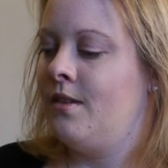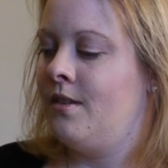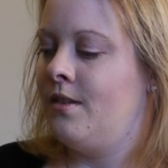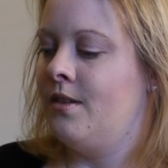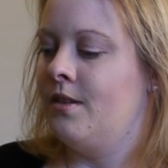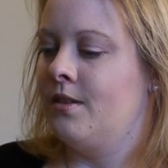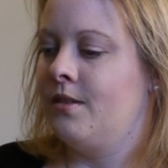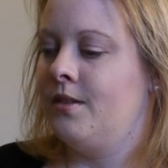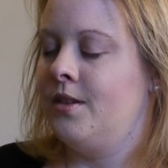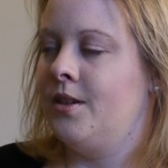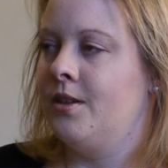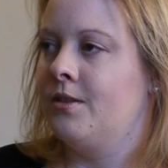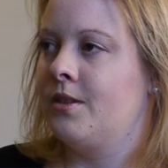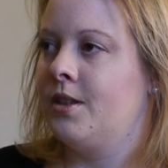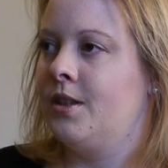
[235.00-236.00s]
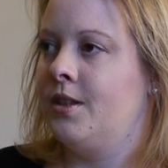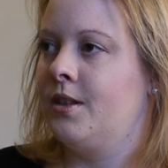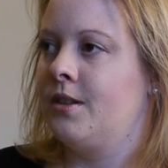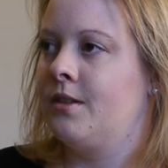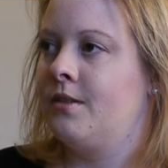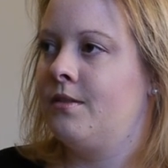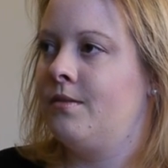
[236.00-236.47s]
the, you know,
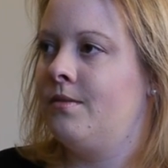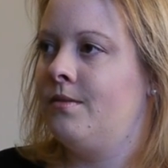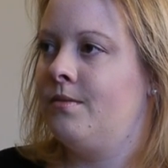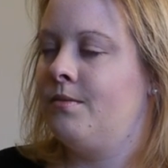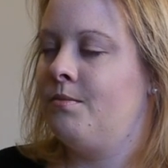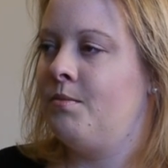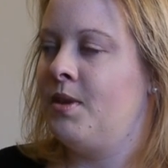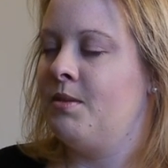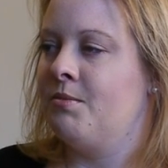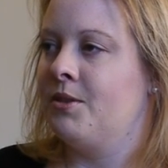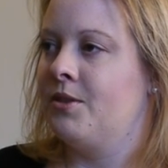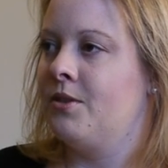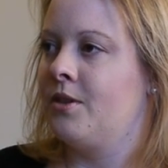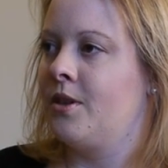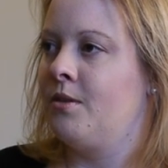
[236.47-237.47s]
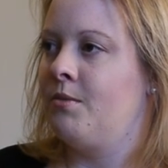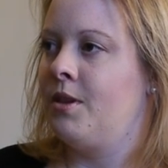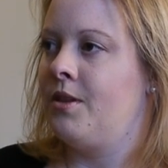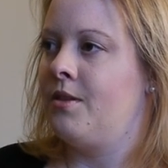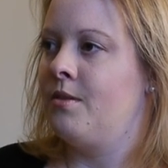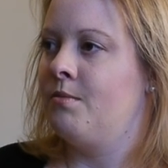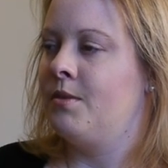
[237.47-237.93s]
clinic people took it
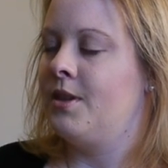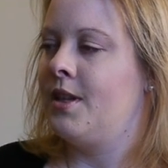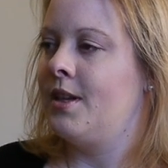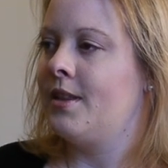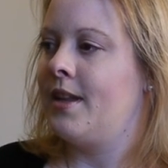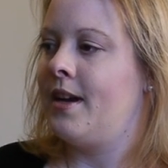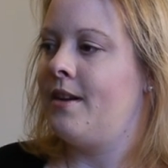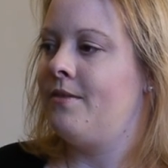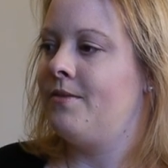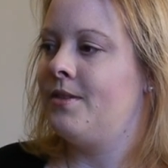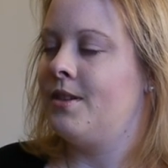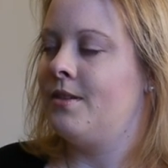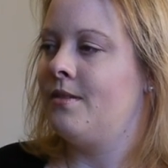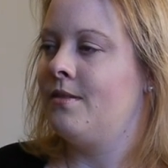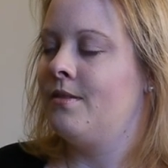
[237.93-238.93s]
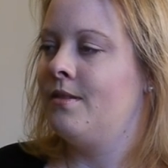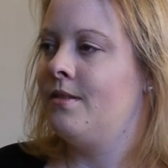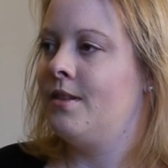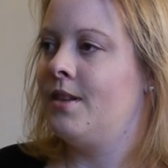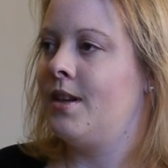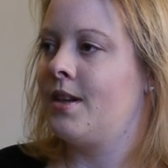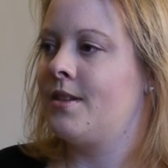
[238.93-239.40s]
with them when they left. And
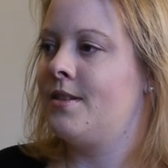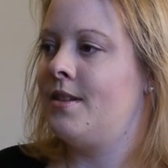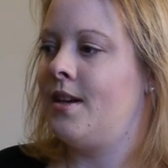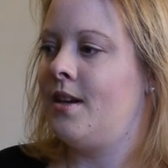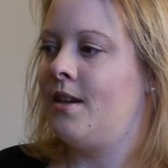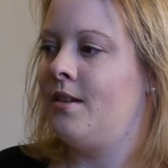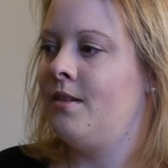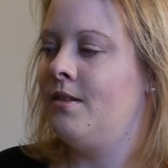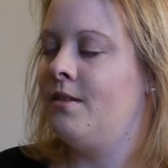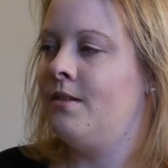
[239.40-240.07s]
the next day,